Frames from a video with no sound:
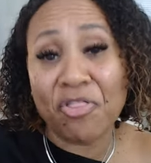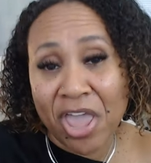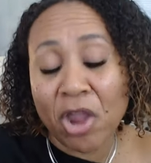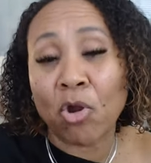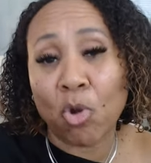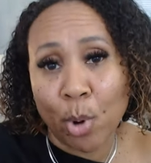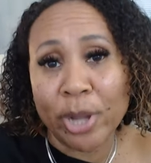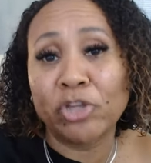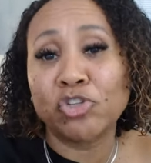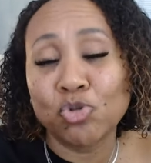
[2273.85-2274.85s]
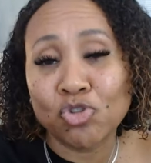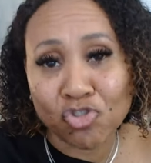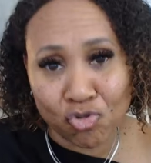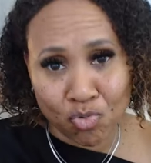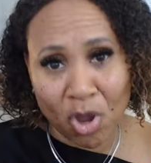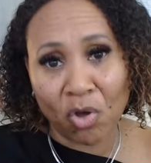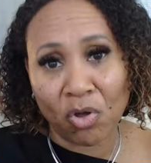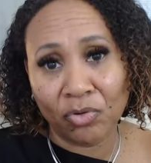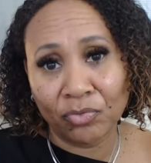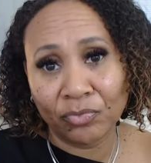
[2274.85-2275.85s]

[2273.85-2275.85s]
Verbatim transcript: they are going to struggle.